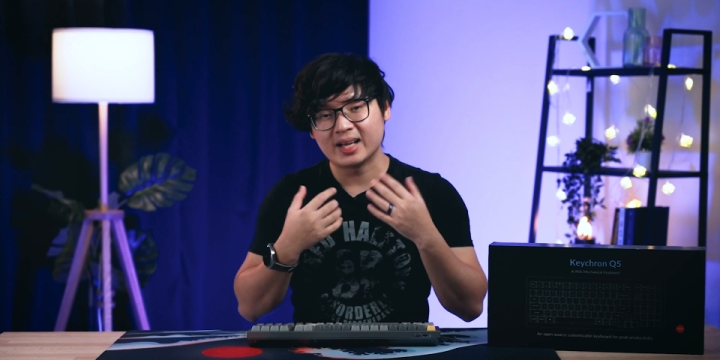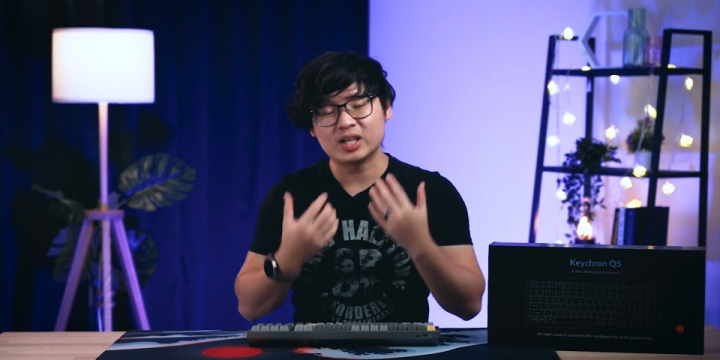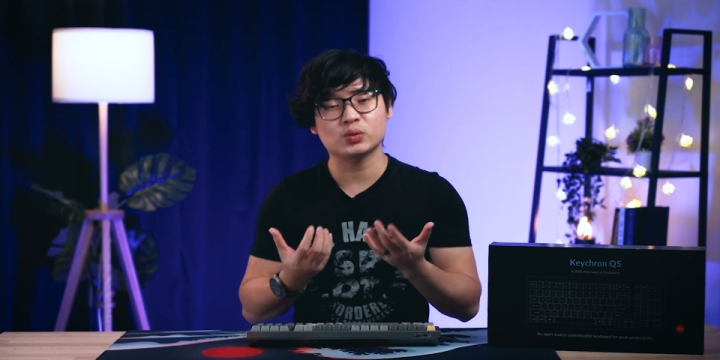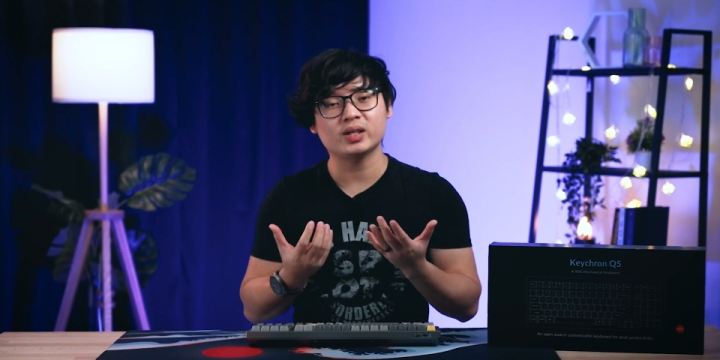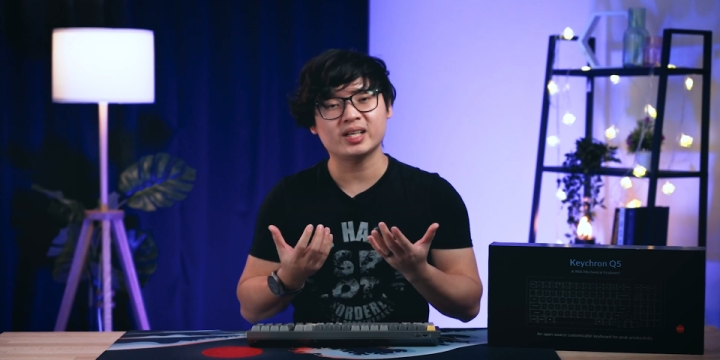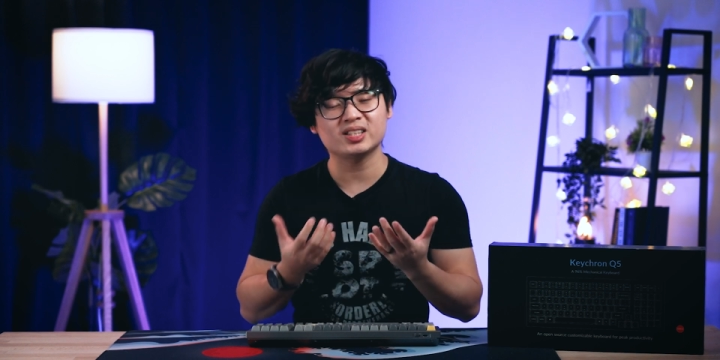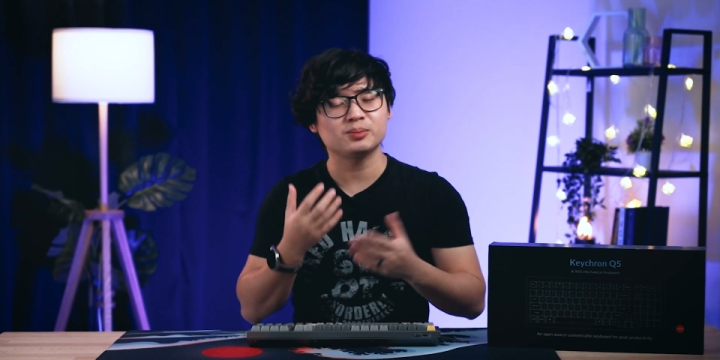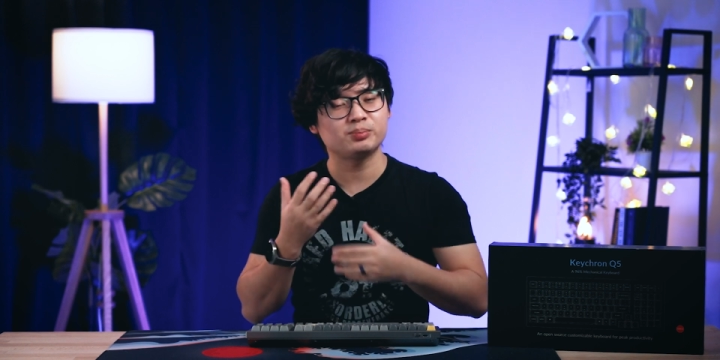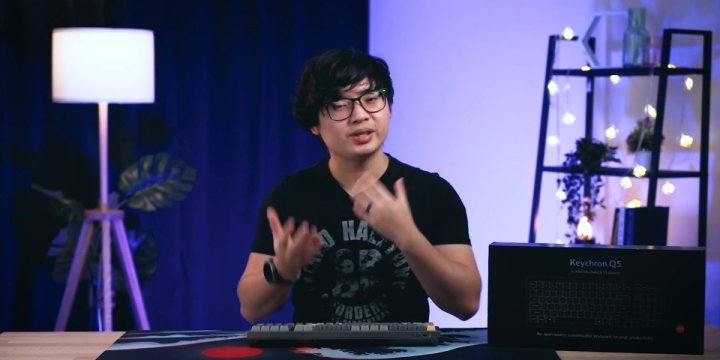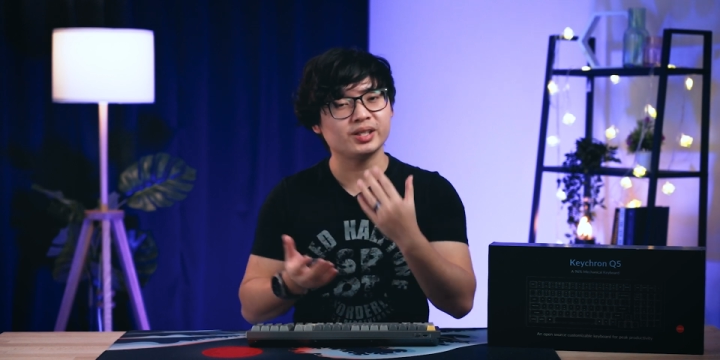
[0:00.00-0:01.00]
as well as
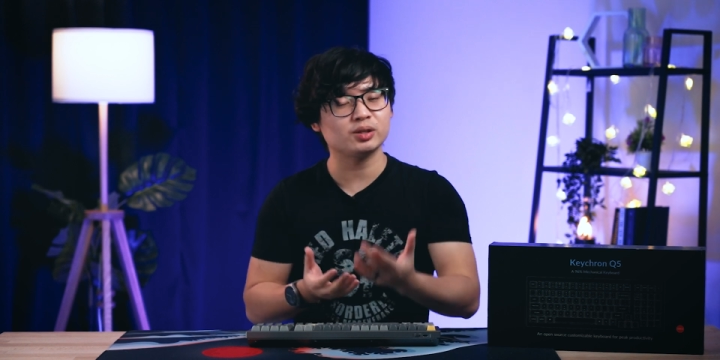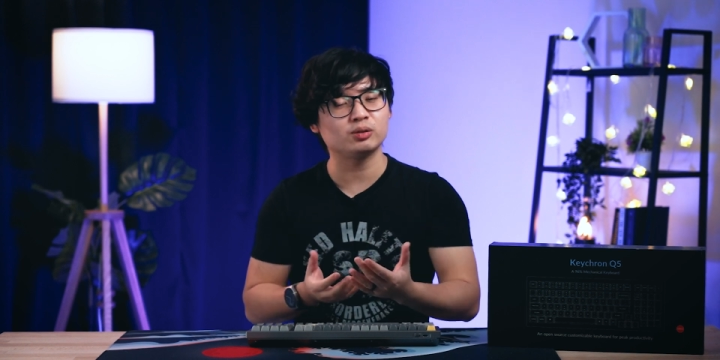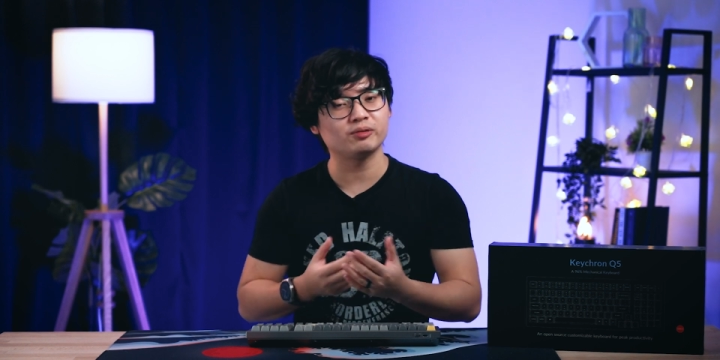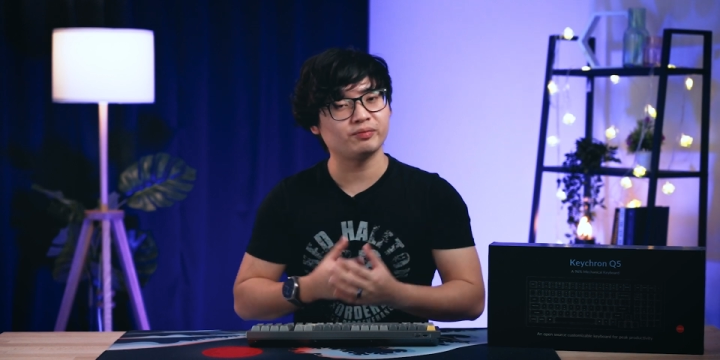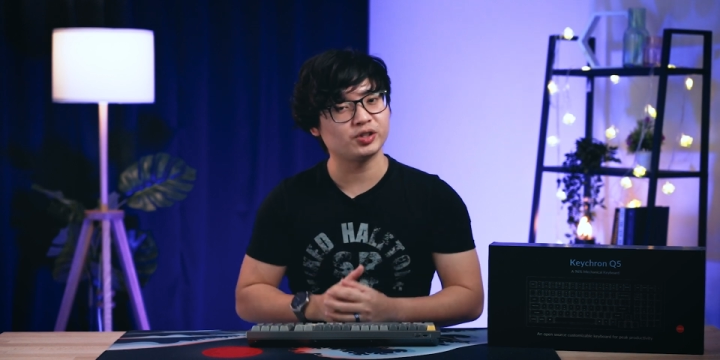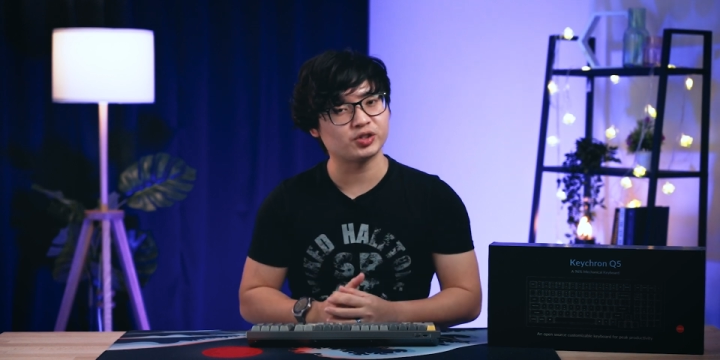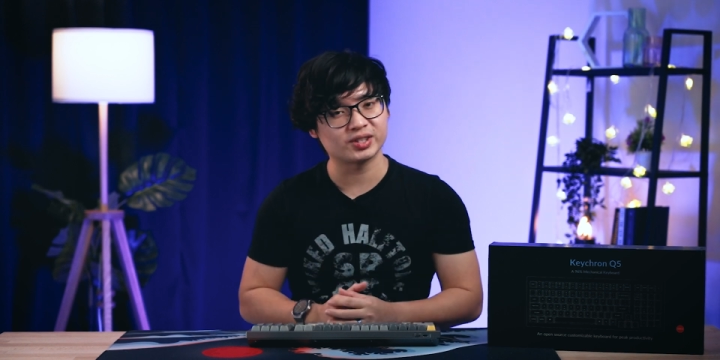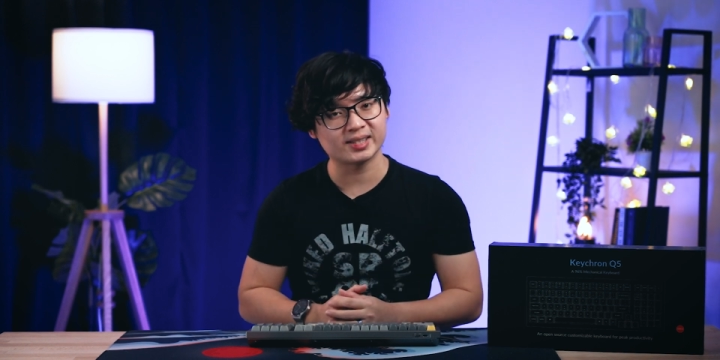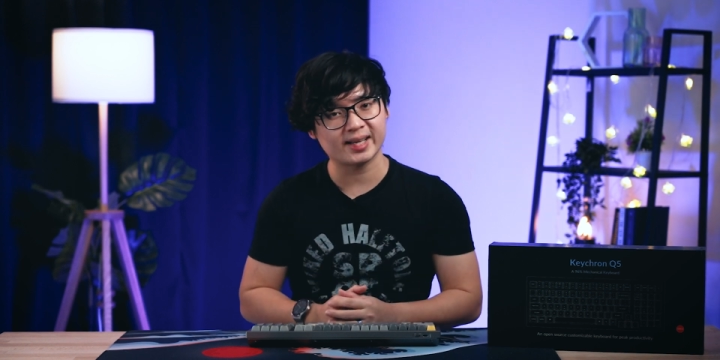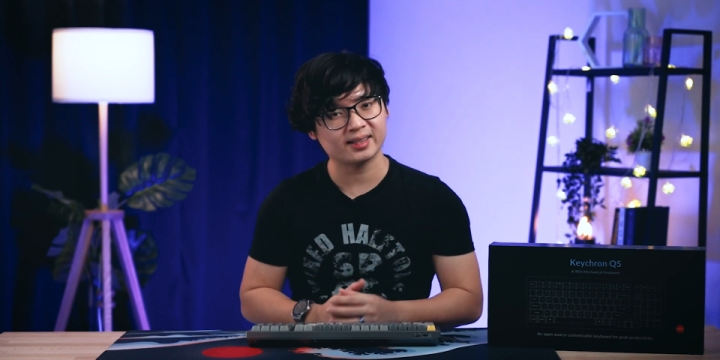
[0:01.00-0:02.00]
a pretty good feature
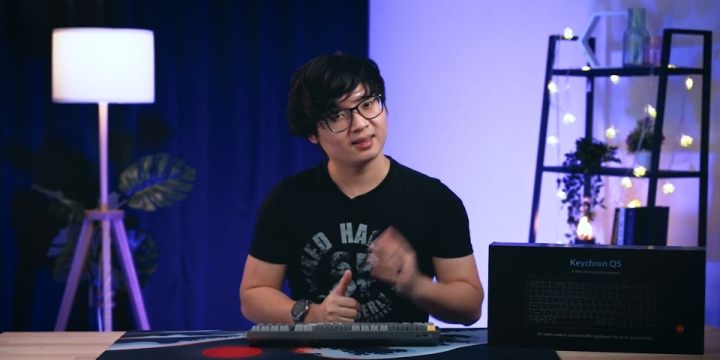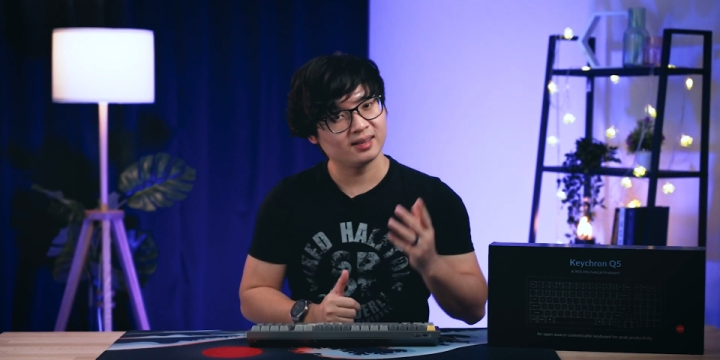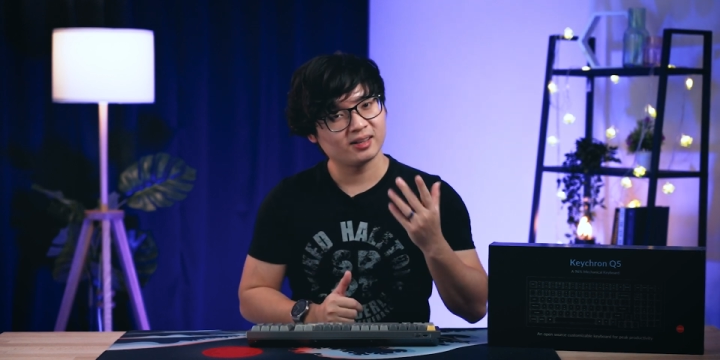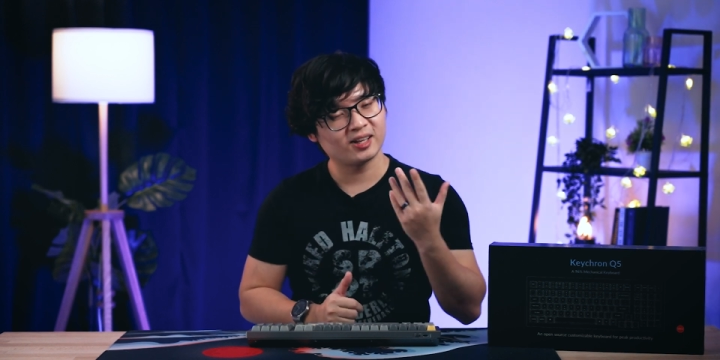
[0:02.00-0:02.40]
set,